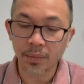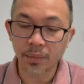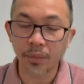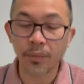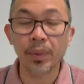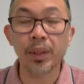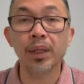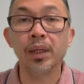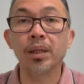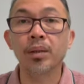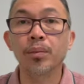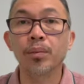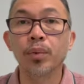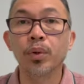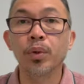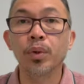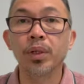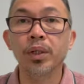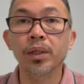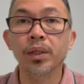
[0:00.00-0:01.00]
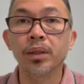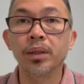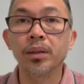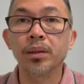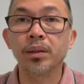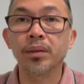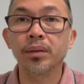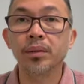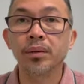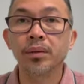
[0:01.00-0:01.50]
being bored.
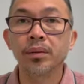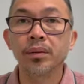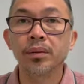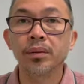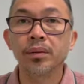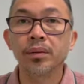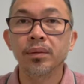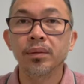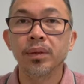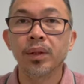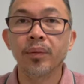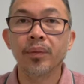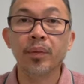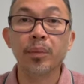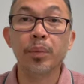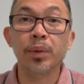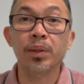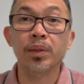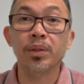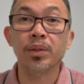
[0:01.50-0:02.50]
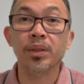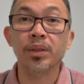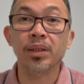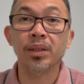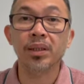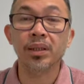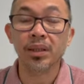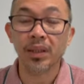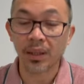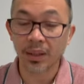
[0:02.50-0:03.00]
If a person is
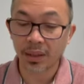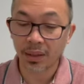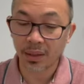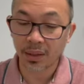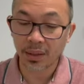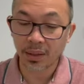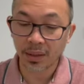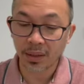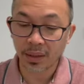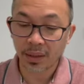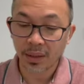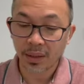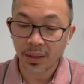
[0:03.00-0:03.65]
just